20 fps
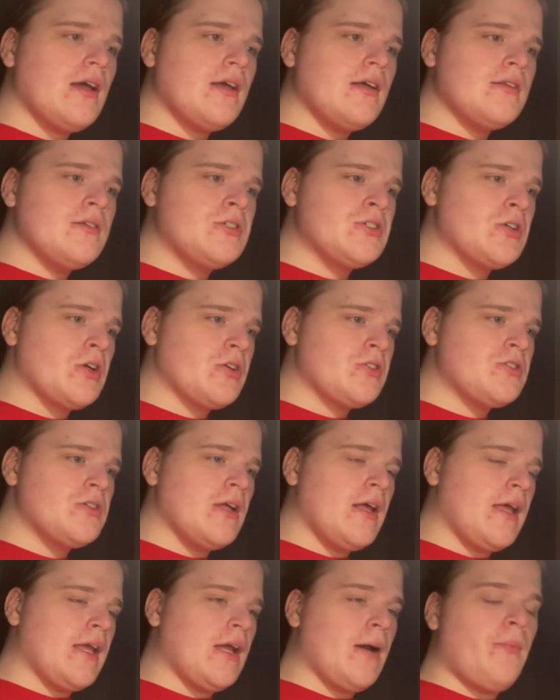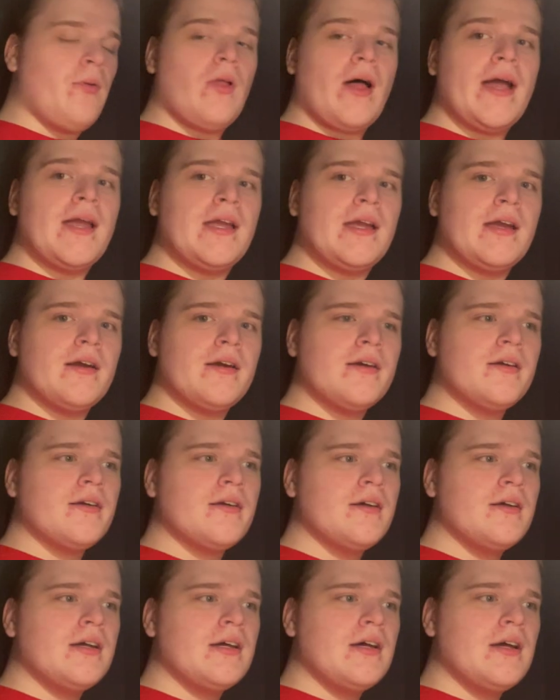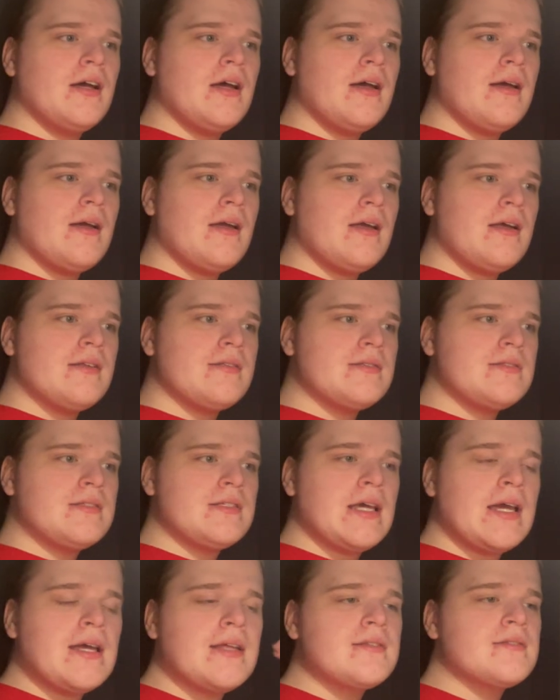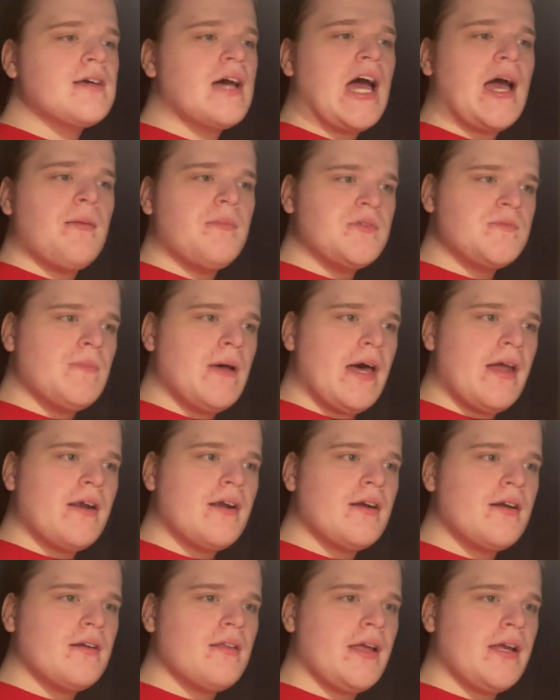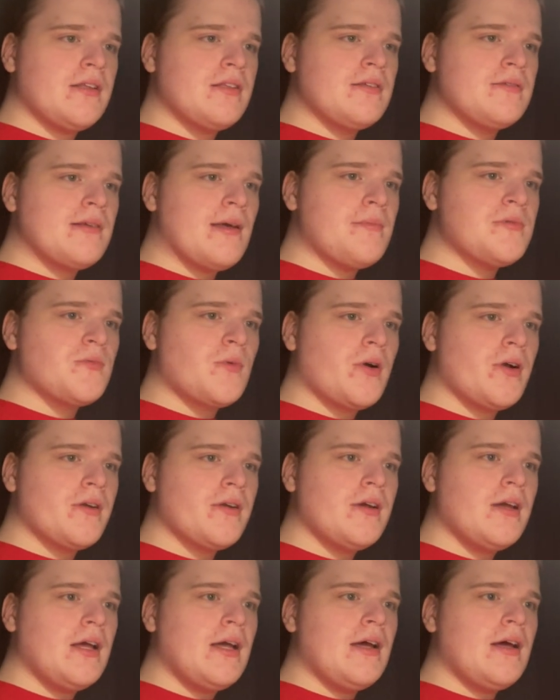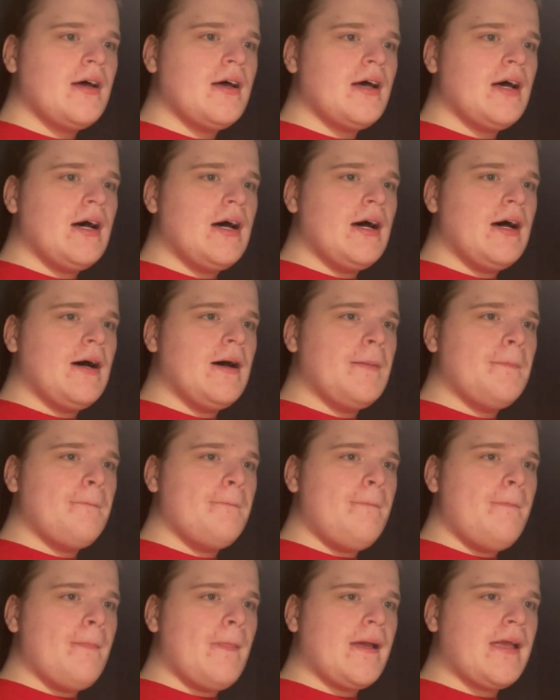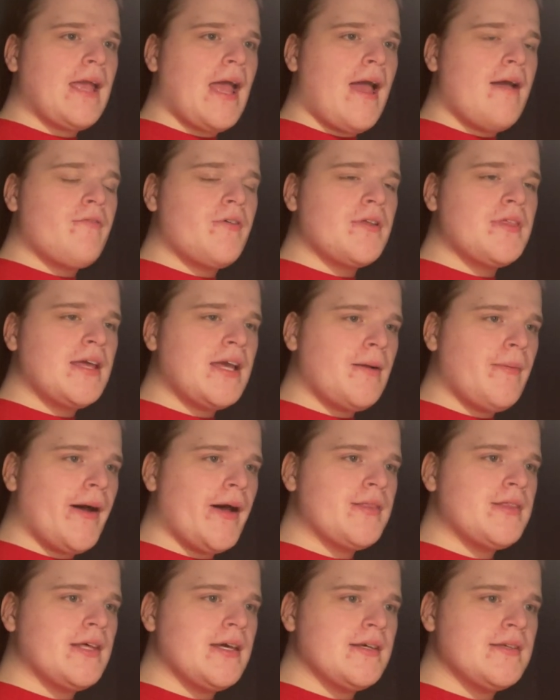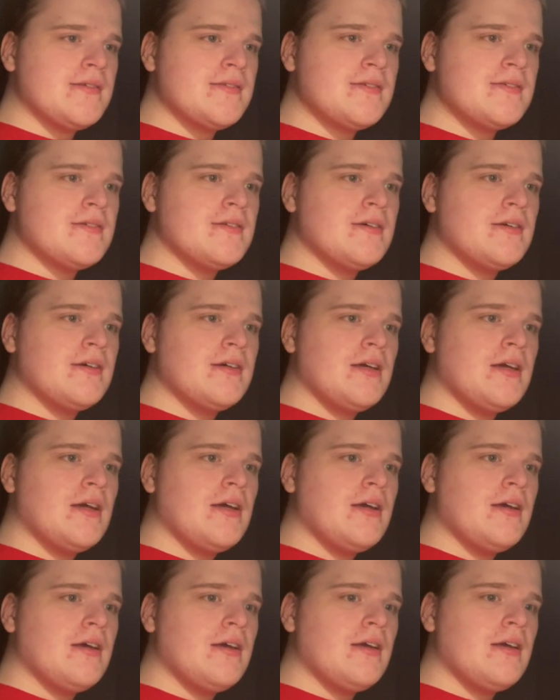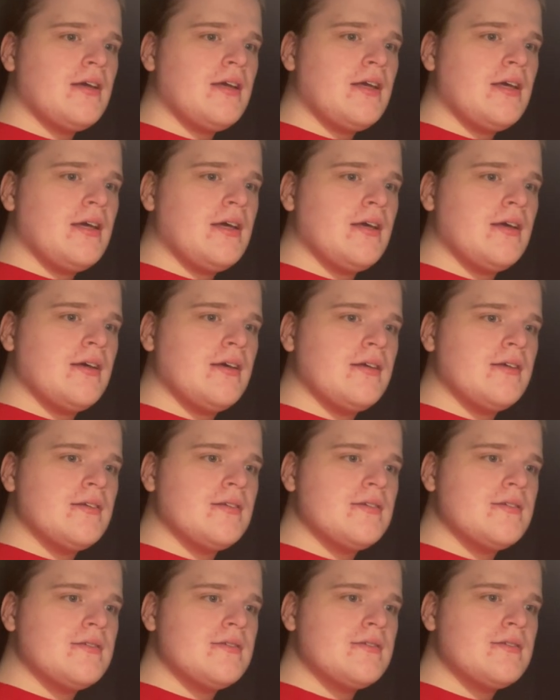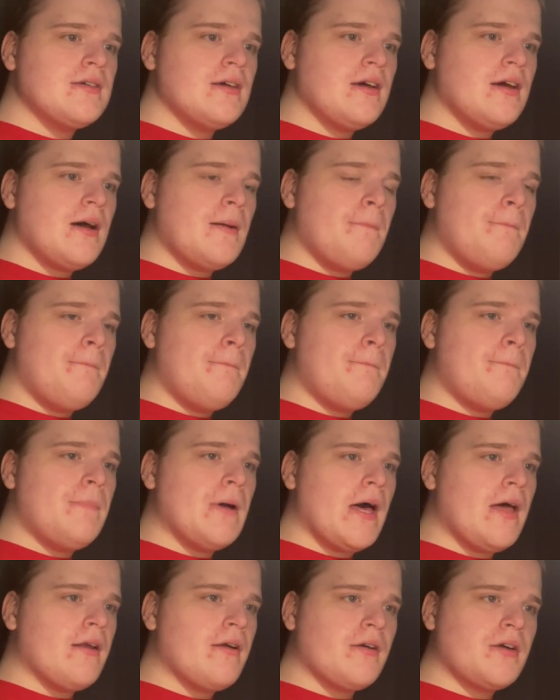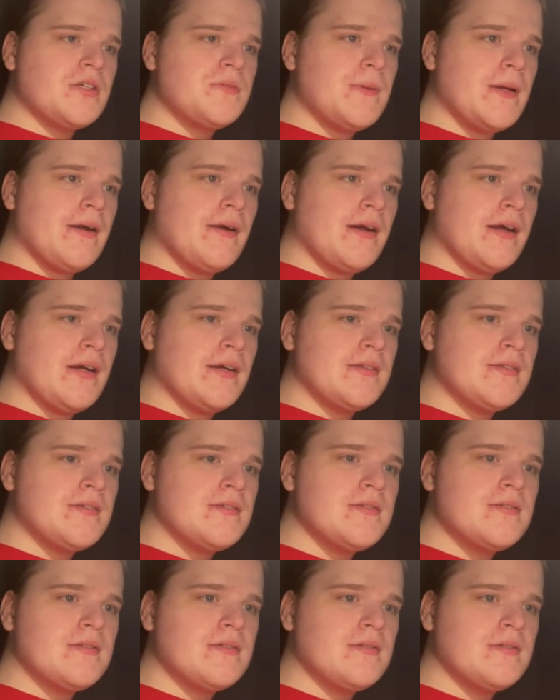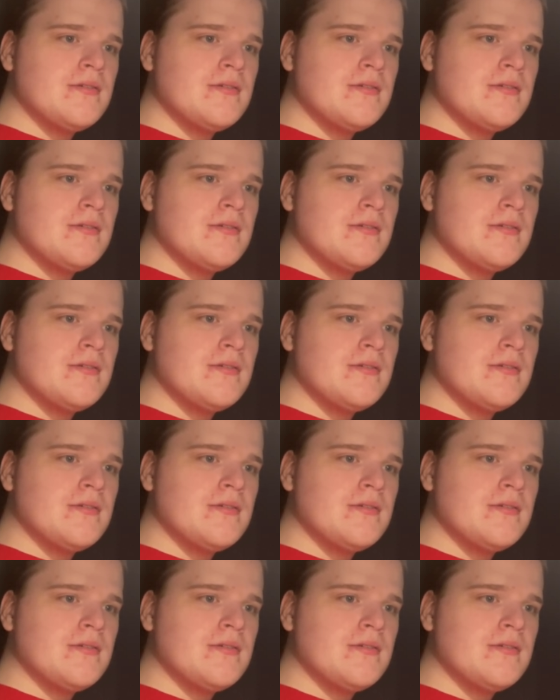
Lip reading: just like apply here 10 times better, like 10 times more. Like everything about this is a better experience.